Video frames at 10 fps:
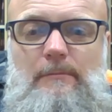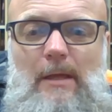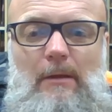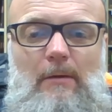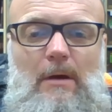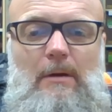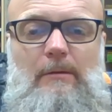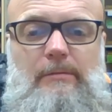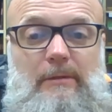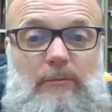Hello, Auto
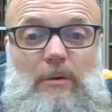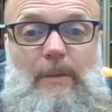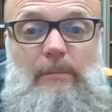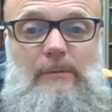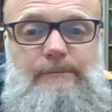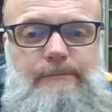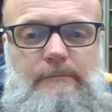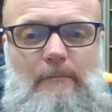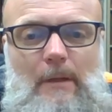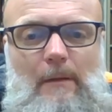3-4 people.
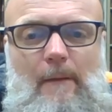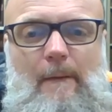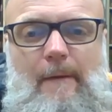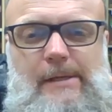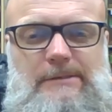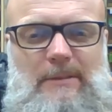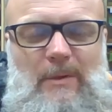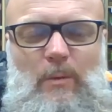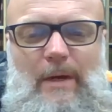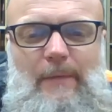It's going to
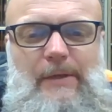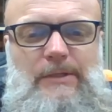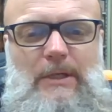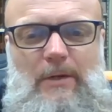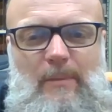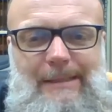be weird this year,